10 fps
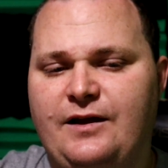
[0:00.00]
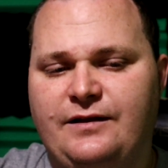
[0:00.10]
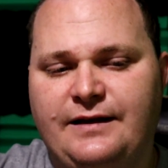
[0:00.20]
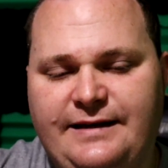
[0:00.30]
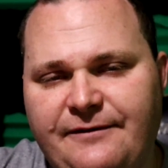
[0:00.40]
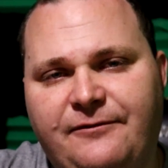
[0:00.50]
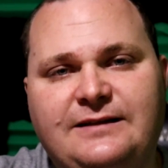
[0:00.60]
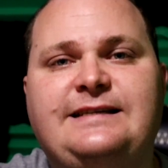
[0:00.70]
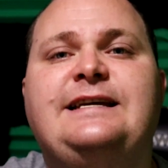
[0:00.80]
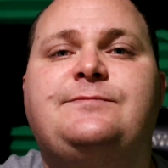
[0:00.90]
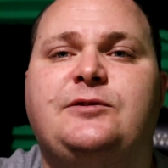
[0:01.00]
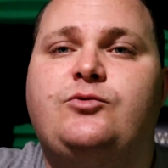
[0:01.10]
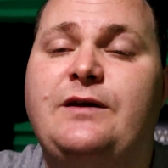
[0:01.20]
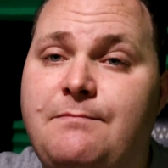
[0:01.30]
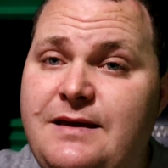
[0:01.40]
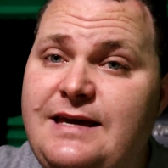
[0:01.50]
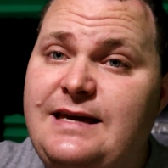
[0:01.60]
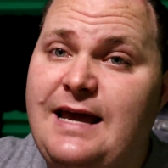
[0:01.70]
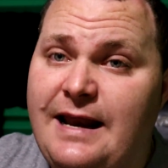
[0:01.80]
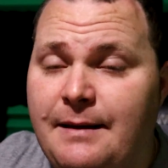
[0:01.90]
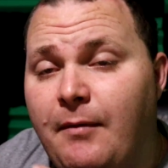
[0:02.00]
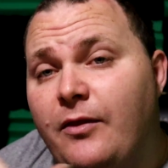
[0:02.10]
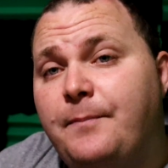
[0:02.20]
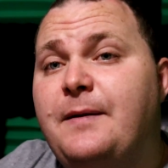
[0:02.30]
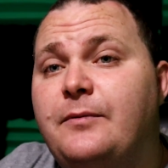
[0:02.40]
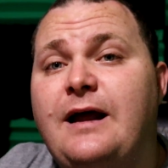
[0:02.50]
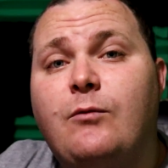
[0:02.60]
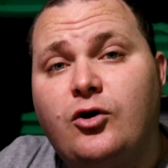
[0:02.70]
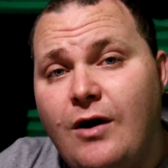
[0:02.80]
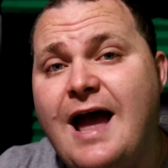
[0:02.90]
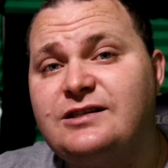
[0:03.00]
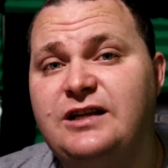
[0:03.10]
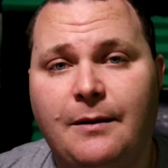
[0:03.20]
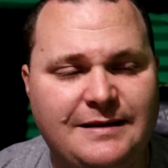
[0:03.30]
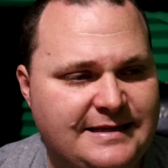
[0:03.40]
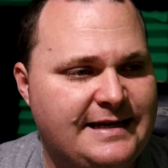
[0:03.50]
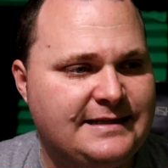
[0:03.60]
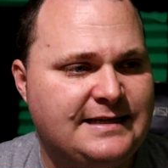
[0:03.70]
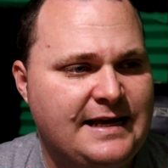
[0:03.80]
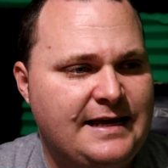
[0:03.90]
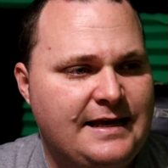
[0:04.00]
the difference is between me and them other people that were crash dummies is